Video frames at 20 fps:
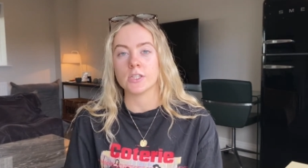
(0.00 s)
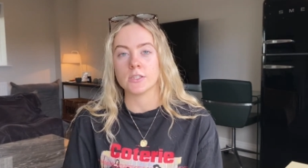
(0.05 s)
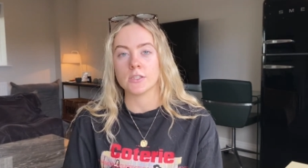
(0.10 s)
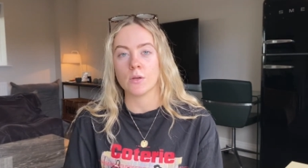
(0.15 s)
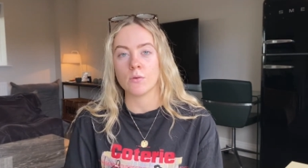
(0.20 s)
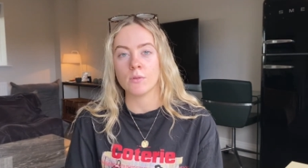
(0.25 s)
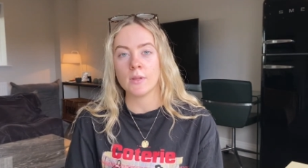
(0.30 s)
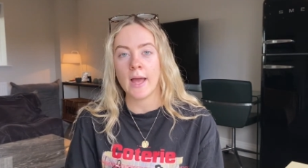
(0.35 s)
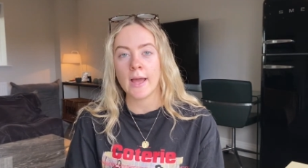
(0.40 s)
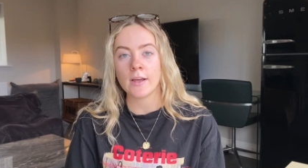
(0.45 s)
So
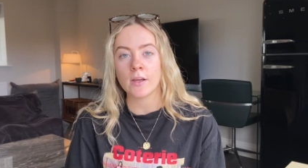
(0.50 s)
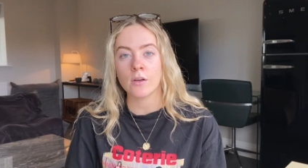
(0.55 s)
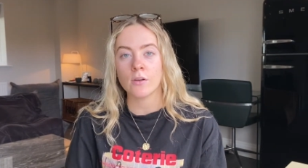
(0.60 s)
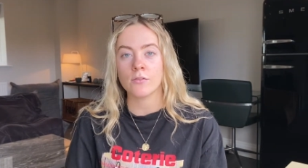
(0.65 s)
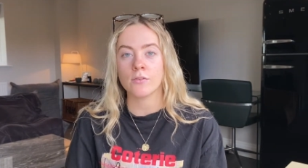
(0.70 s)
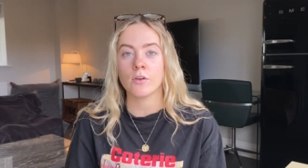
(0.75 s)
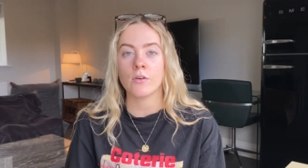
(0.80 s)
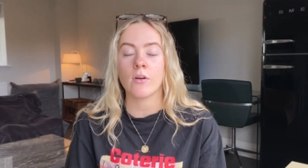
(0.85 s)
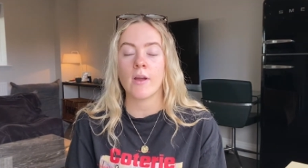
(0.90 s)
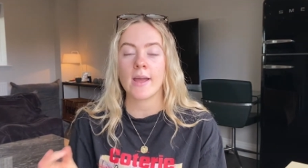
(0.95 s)
let go
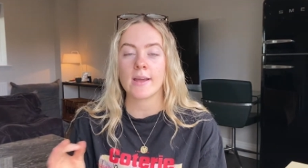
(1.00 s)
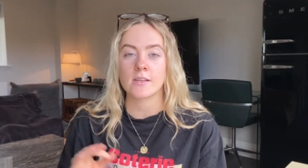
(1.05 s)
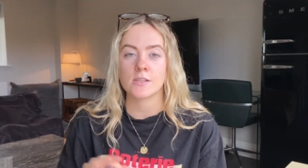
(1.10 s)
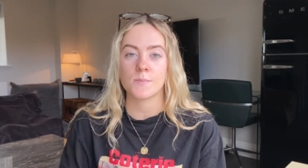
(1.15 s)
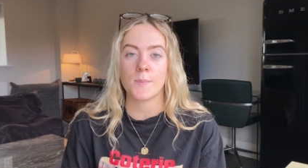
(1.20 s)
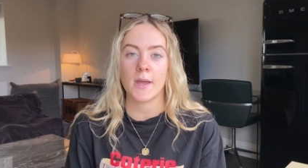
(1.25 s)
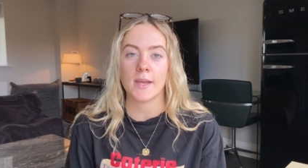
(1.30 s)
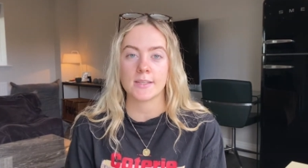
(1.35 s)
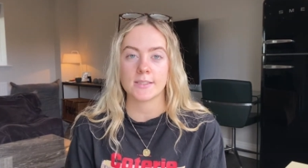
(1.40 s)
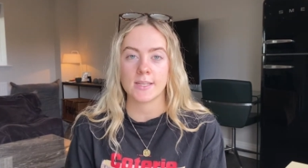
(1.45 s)
of your
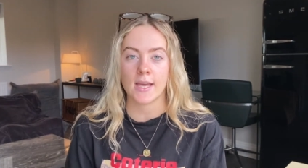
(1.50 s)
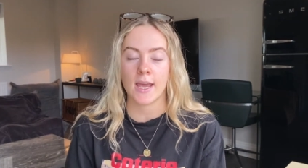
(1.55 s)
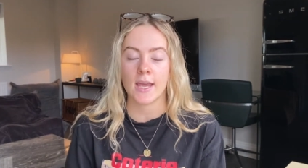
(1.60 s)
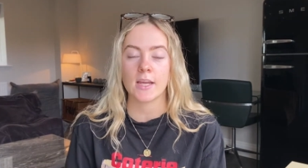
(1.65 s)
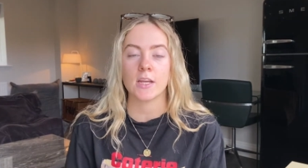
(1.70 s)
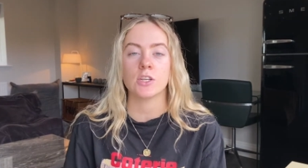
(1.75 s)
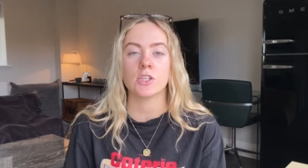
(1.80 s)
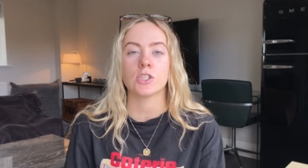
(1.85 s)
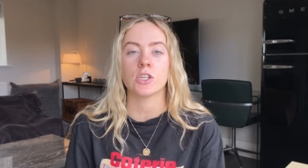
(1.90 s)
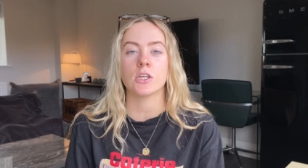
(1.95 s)

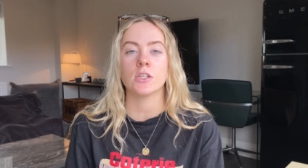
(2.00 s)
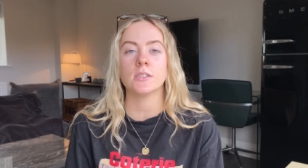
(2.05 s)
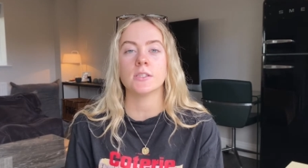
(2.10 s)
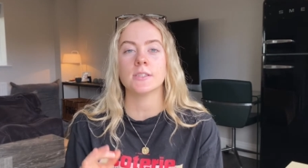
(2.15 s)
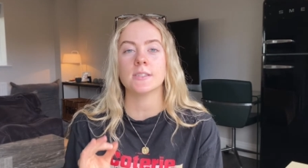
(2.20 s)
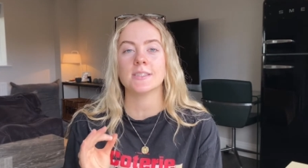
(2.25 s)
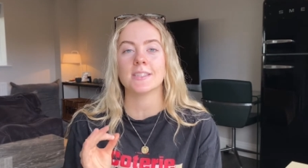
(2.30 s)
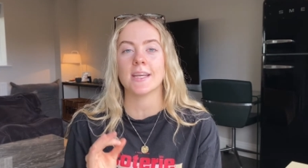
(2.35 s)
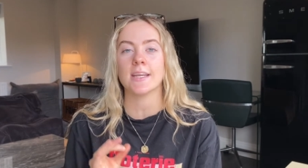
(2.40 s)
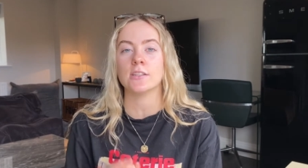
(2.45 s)

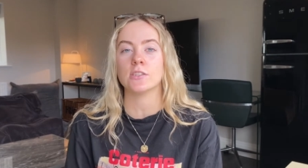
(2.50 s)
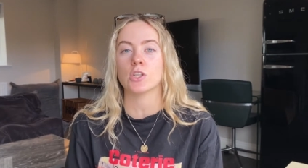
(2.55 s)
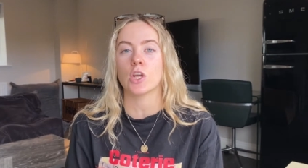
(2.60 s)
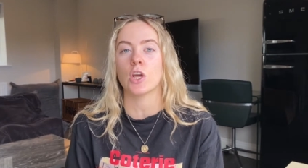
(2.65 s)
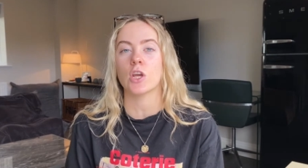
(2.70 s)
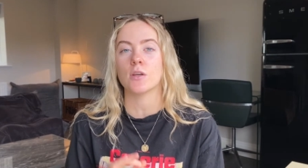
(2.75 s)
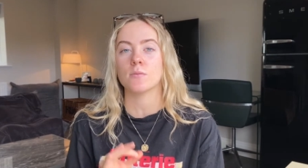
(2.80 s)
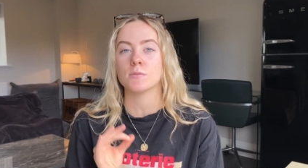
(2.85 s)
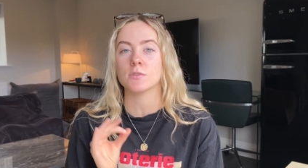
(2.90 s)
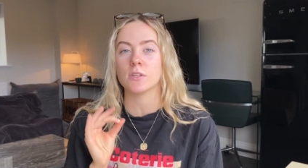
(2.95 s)
expectations in
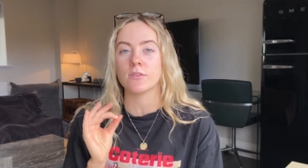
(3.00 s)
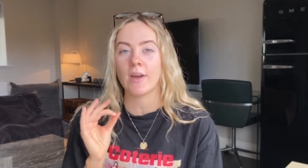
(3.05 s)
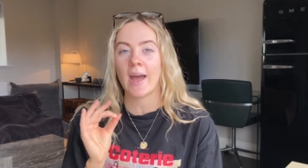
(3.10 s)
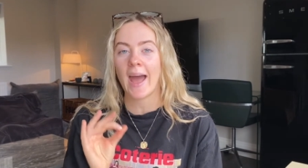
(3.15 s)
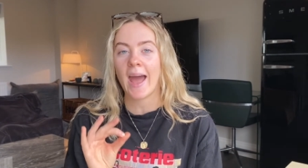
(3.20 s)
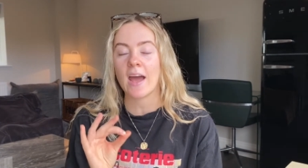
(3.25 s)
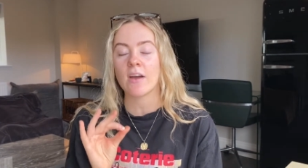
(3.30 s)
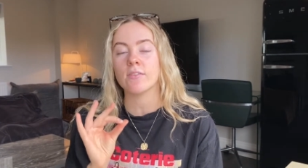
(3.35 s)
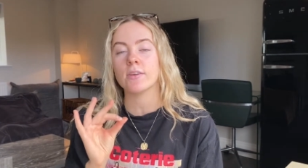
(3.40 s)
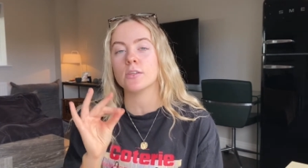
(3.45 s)
terms of
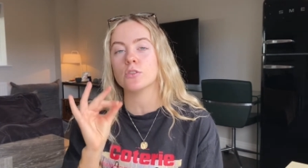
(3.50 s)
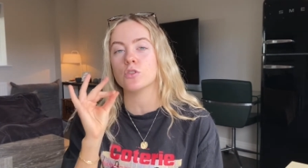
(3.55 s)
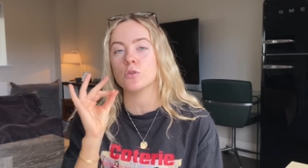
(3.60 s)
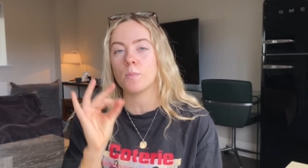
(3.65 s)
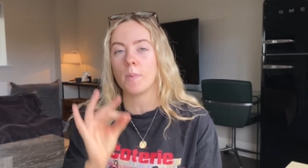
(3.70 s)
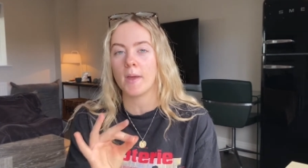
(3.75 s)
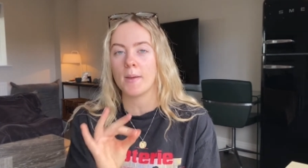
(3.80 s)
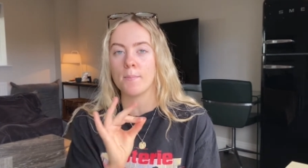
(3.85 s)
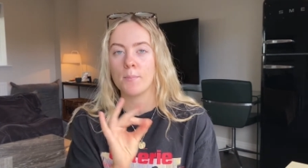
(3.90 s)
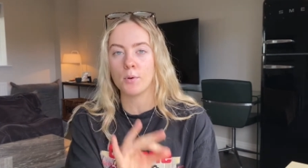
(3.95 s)
having to
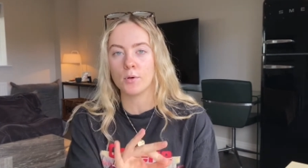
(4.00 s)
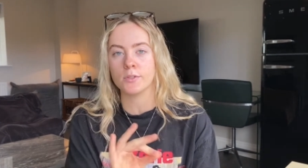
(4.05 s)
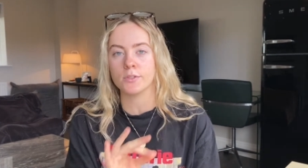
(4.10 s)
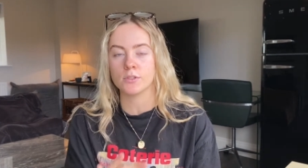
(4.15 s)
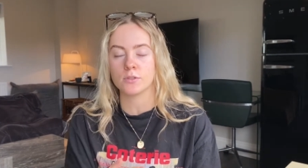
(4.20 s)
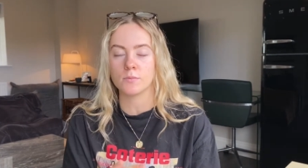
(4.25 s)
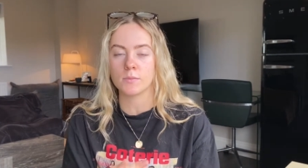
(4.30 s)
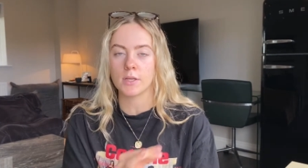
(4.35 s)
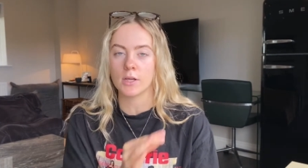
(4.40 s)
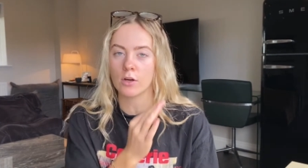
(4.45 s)
pinpoint
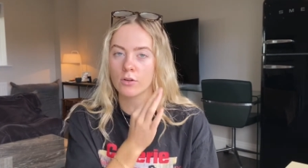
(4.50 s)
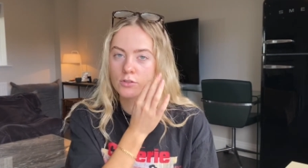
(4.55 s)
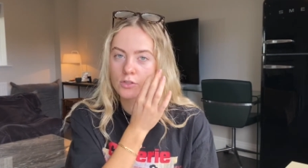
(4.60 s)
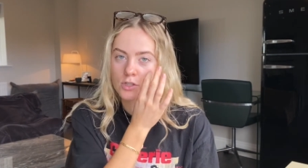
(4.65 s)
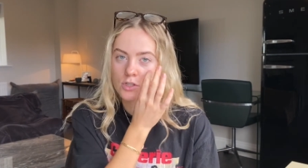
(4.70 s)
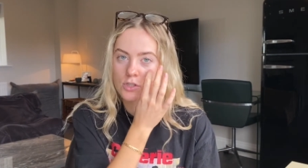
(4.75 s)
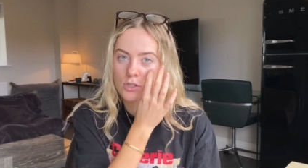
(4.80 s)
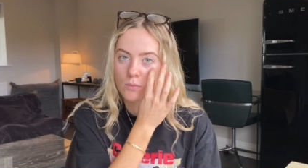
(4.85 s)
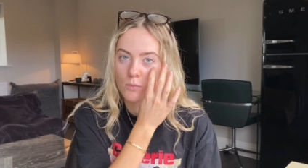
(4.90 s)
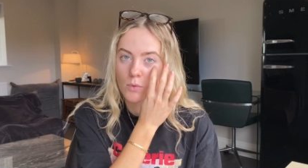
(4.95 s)
something onto
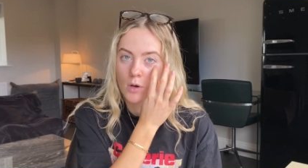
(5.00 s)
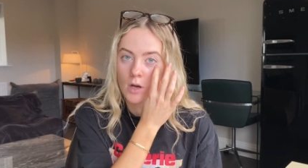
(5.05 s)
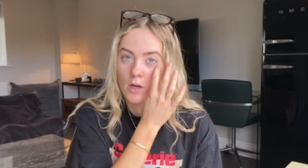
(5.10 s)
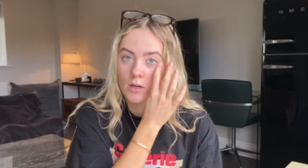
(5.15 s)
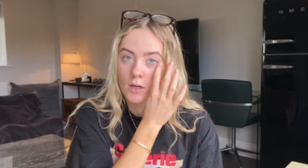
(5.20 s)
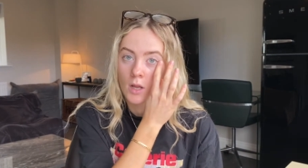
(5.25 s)
someone,